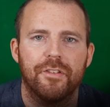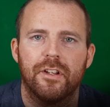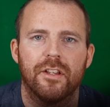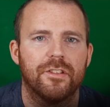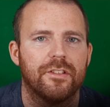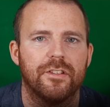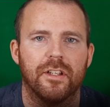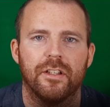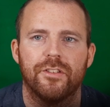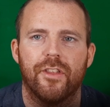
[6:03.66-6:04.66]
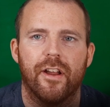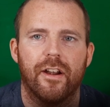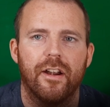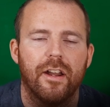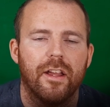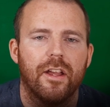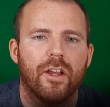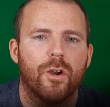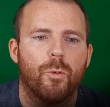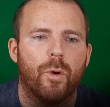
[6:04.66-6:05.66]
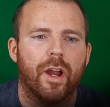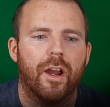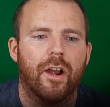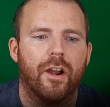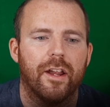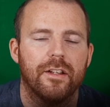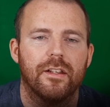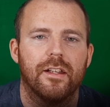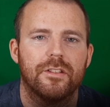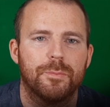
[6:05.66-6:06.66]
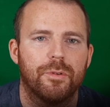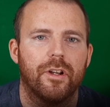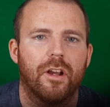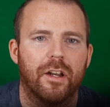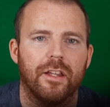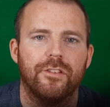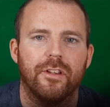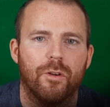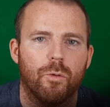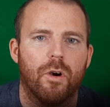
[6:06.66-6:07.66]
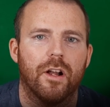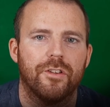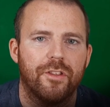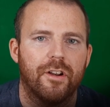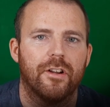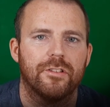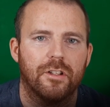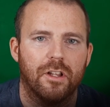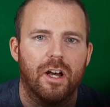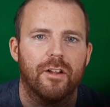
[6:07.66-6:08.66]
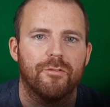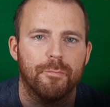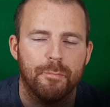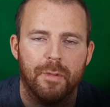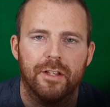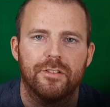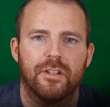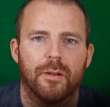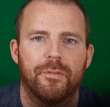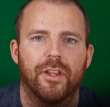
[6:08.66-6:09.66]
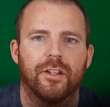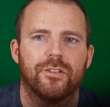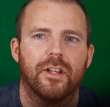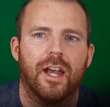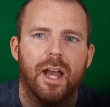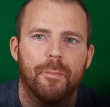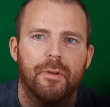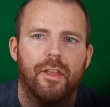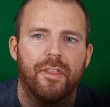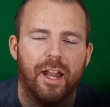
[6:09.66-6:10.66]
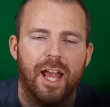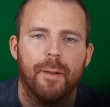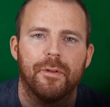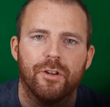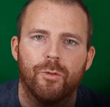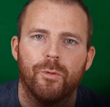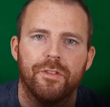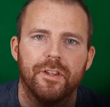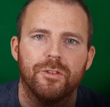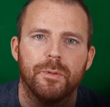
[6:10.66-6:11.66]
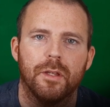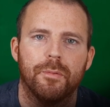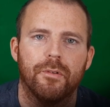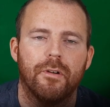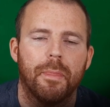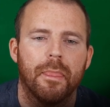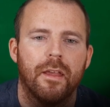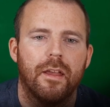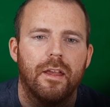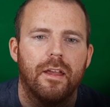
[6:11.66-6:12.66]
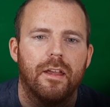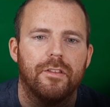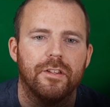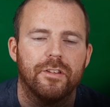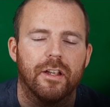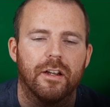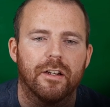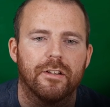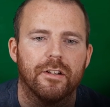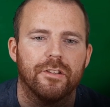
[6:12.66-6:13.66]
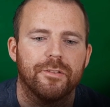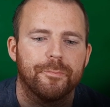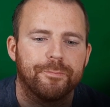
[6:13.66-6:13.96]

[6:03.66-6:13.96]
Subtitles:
a dozen scenes there where it's pretty uneasy to watch. There's a lot of messed up things that happen with these people, these characters.